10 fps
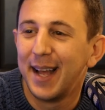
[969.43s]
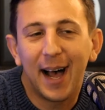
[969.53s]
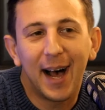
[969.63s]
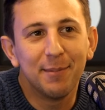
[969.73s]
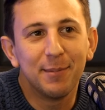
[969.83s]

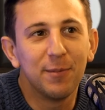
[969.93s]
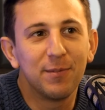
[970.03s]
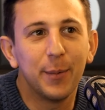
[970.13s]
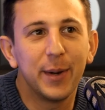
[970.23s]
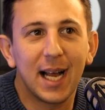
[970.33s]
um,
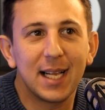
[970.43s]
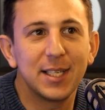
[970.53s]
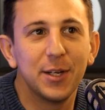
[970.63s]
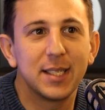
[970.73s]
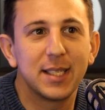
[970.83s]
hopefully we can
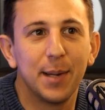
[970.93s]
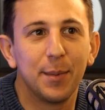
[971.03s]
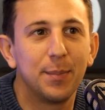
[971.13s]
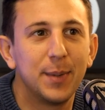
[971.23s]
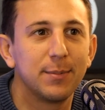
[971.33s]
see, see, him on
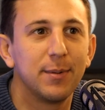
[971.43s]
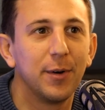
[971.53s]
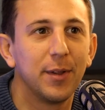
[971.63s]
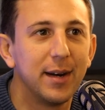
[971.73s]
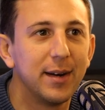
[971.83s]
the pitch before then.